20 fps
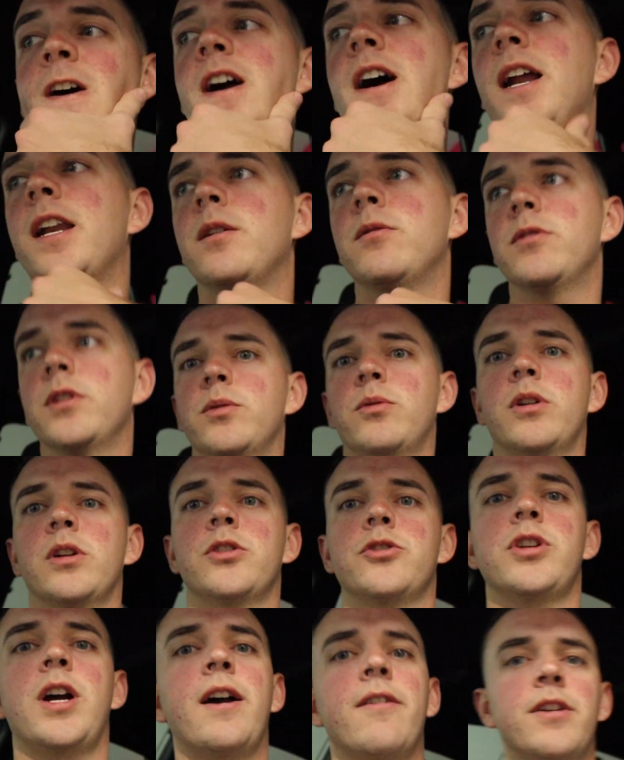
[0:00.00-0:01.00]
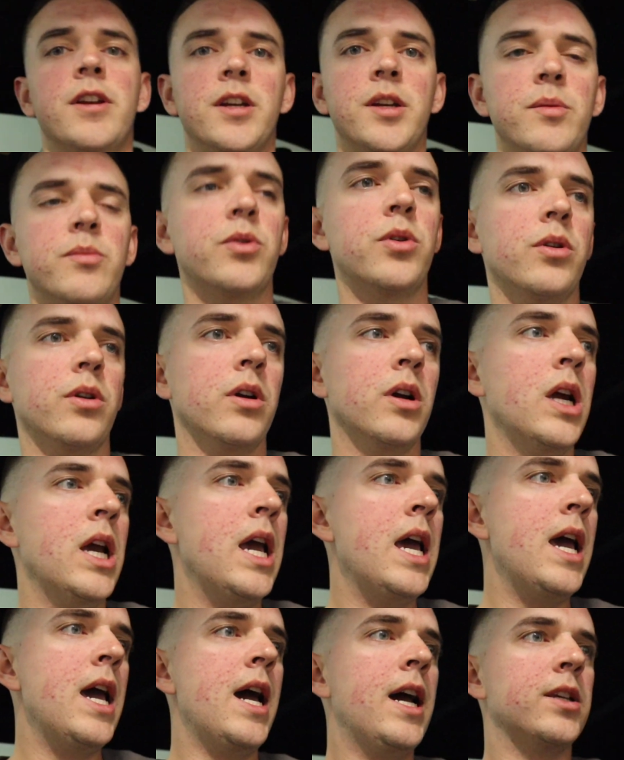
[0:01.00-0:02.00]
I didn't really want to drive it anymore.
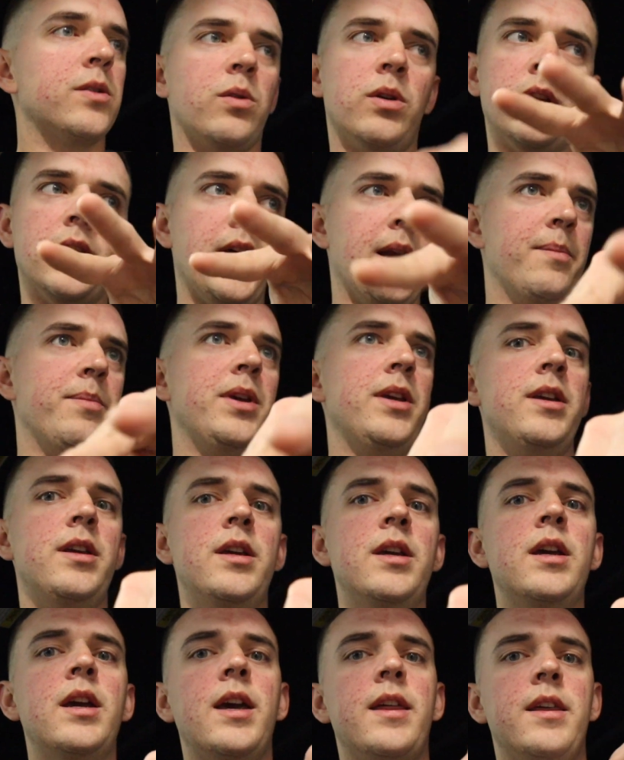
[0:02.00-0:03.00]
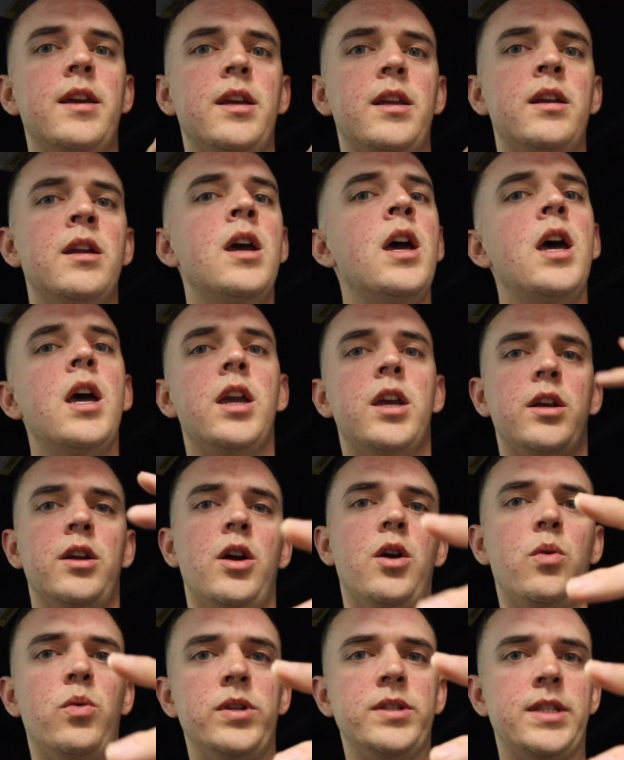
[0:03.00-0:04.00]
Just want to let it be. And then, you
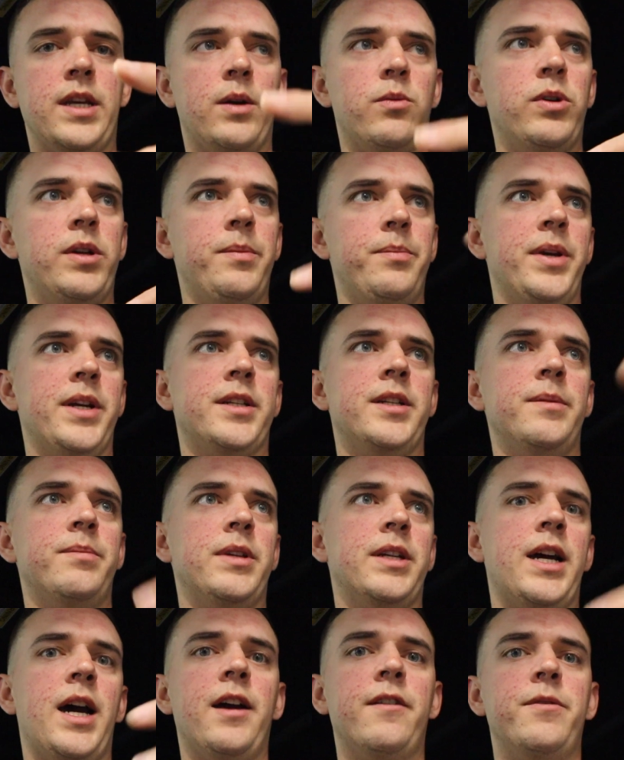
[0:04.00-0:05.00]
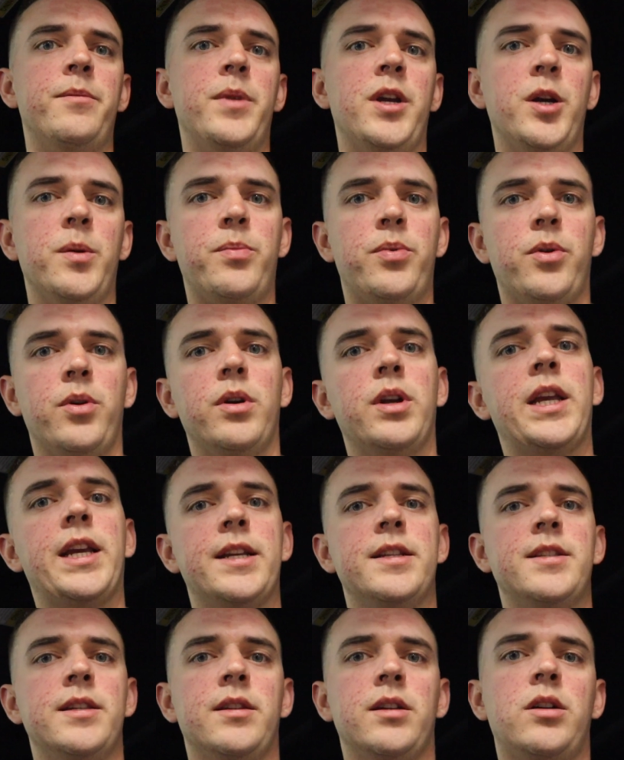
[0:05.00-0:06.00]
know, once I went and picked up the guy from the airport, he
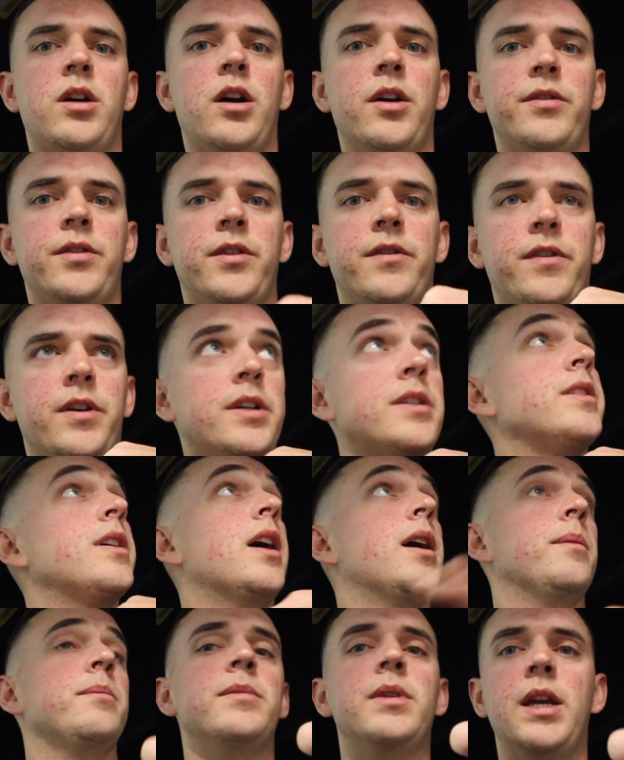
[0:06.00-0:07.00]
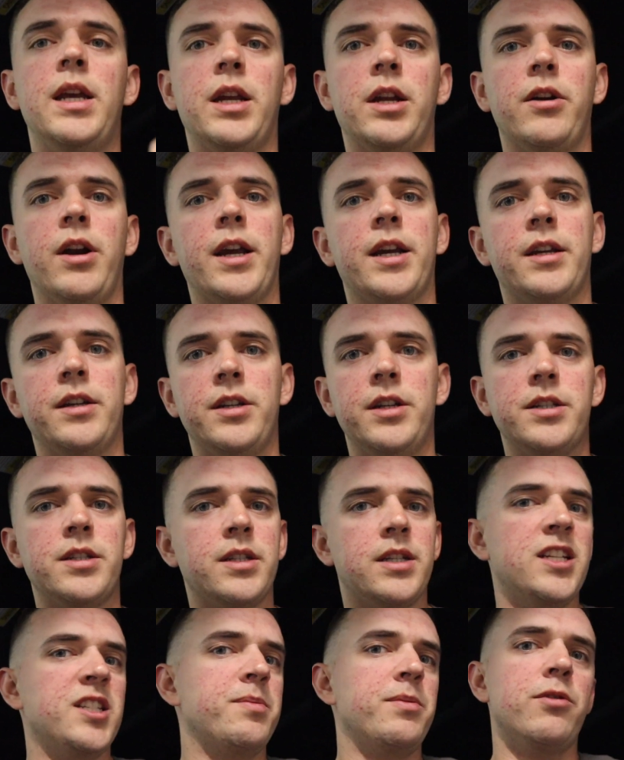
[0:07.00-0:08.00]
could see the car for the first time in great
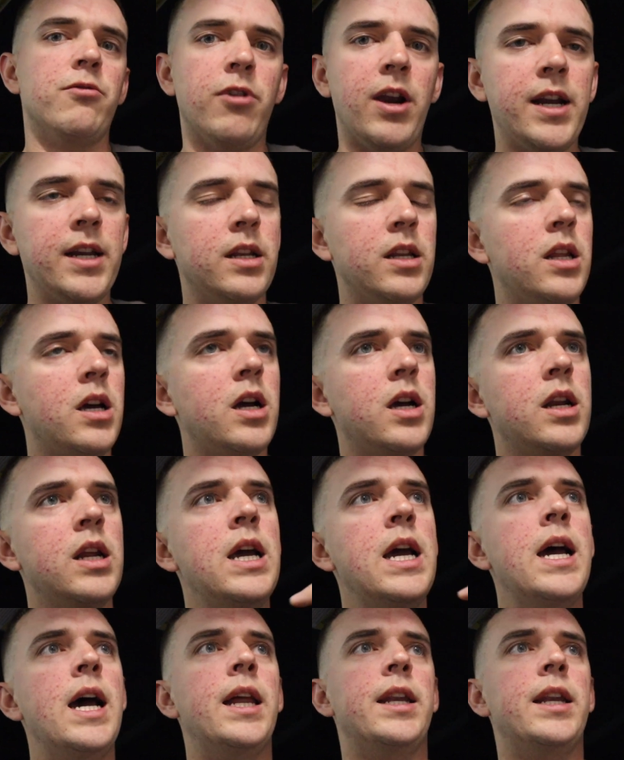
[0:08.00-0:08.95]
condition because it's been raining a lot.